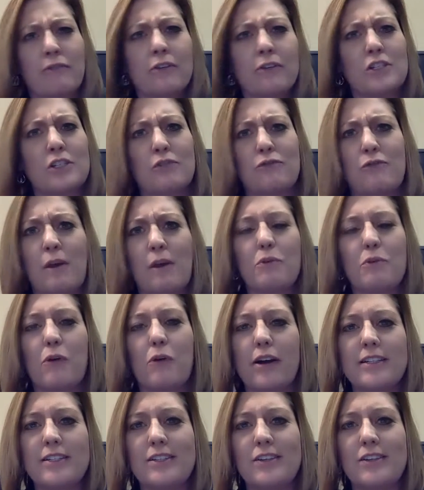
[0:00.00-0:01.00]
1st of
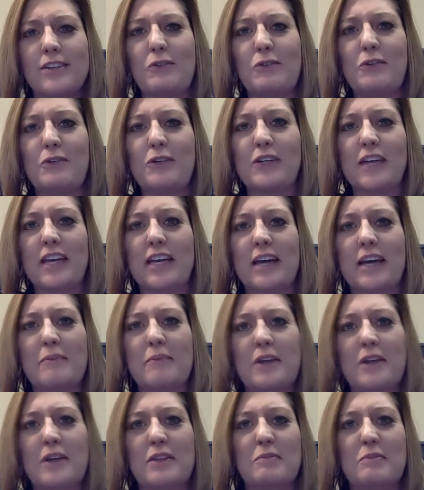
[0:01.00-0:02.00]
February, so we'll kick up
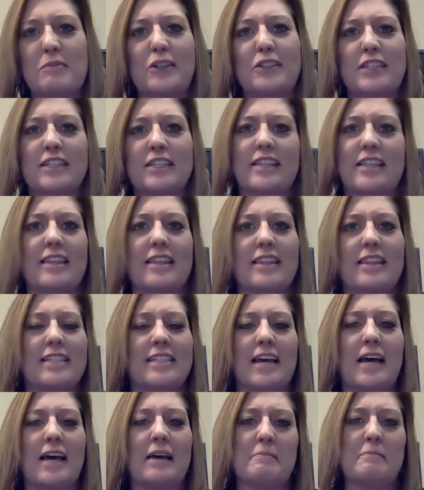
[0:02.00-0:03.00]
another project at
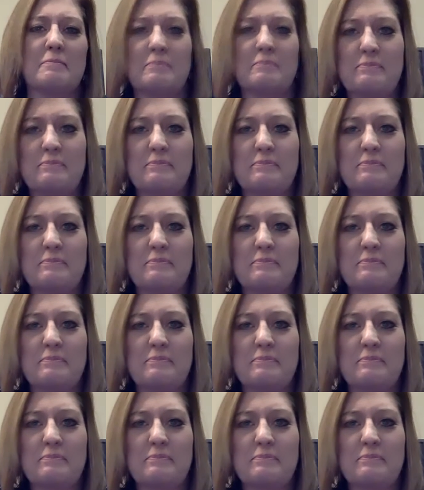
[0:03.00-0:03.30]
that time.